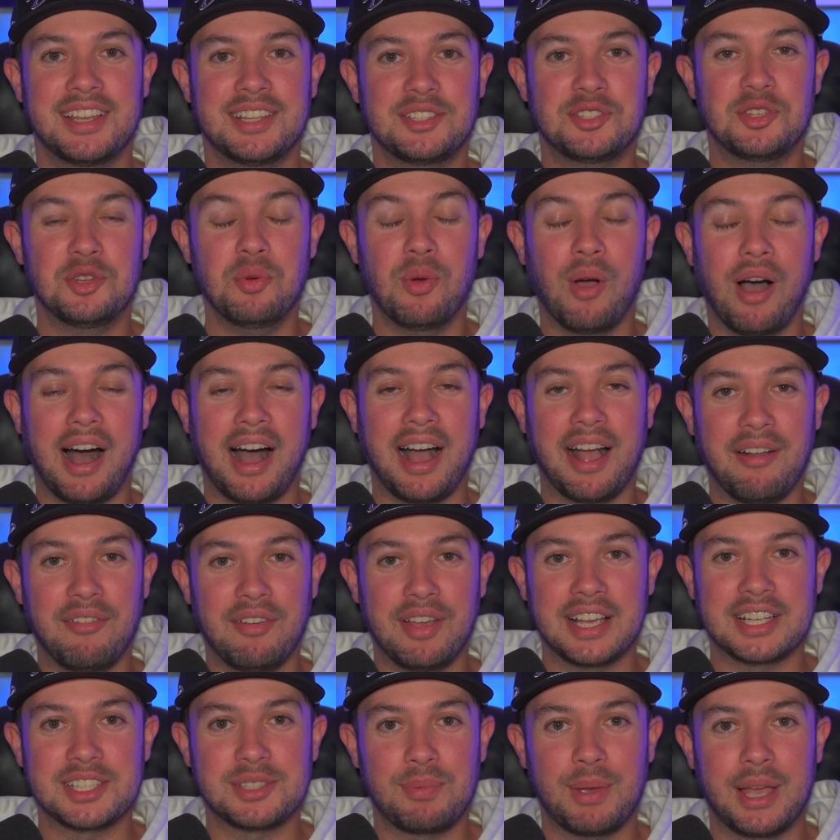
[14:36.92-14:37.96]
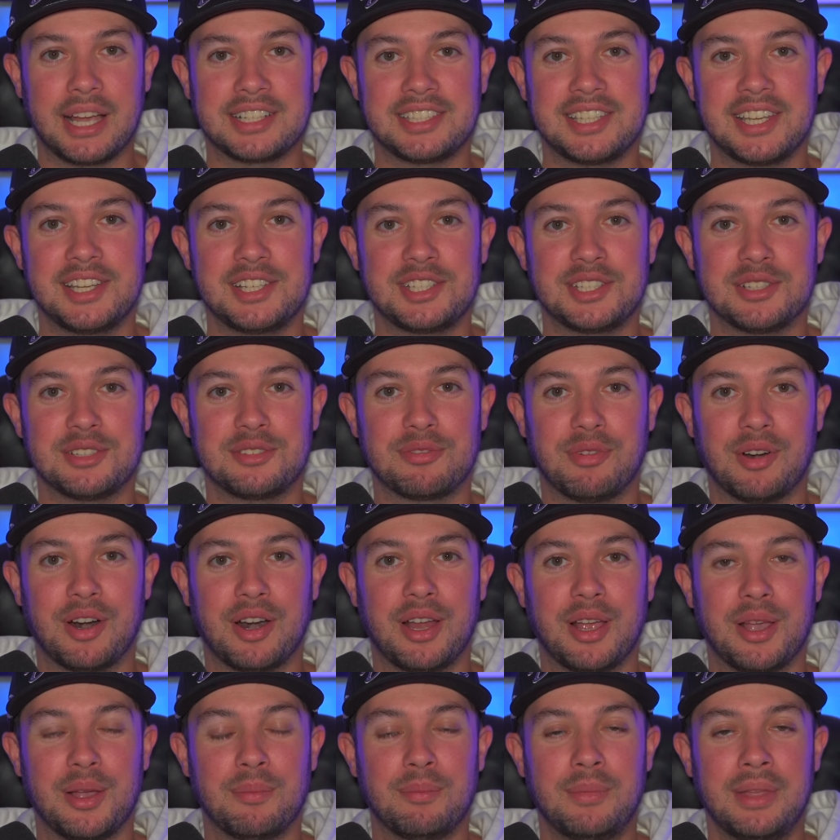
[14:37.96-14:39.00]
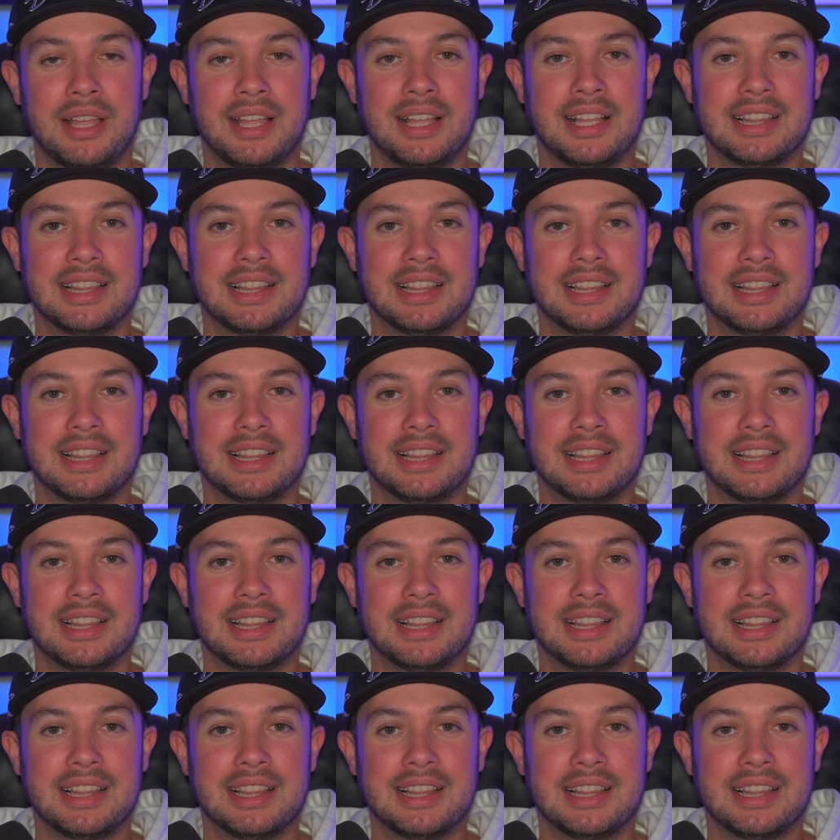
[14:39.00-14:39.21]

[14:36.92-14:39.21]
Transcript: too high of expectations for him.